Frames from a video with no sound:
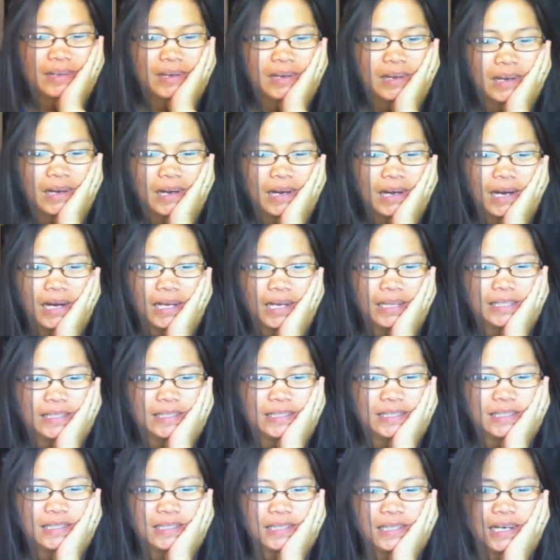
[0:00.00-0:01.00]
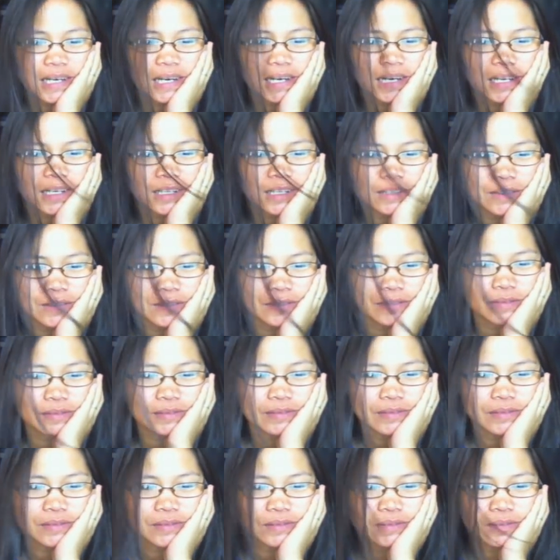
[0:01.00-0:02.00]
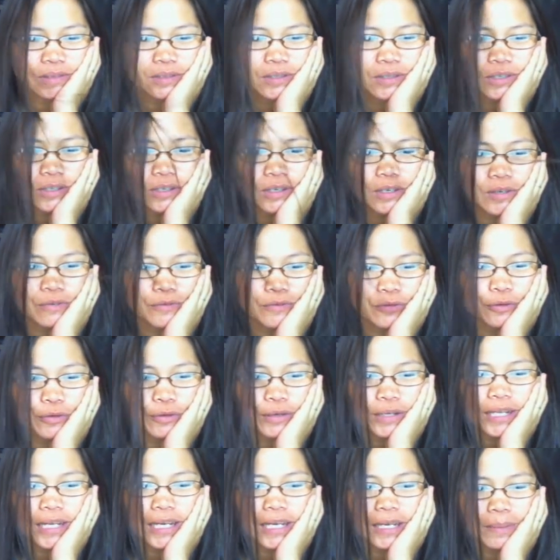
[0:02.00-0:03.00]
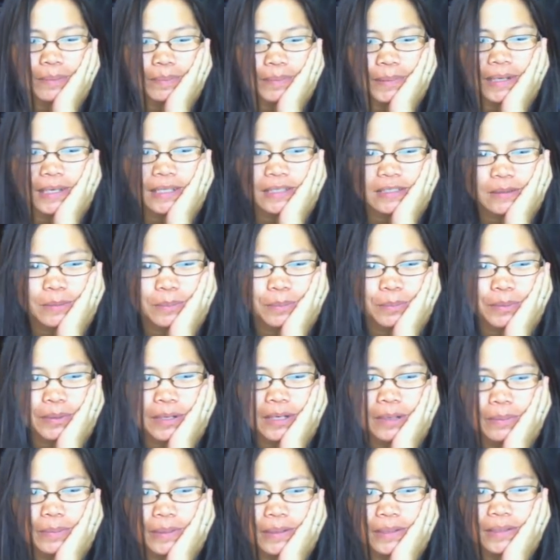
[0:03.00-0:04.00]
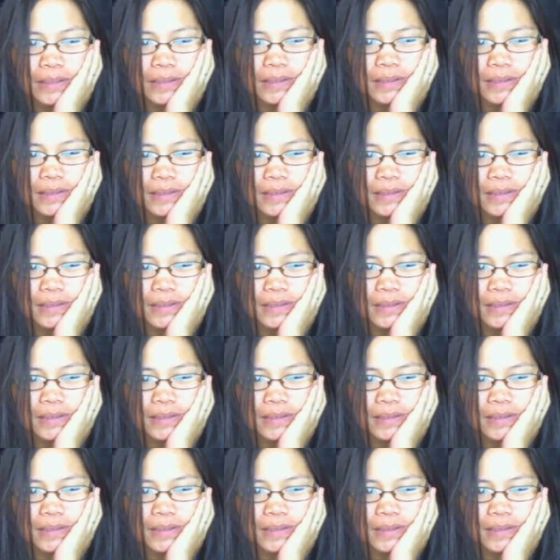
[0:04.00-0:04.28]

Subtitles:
Island style. For life as a province.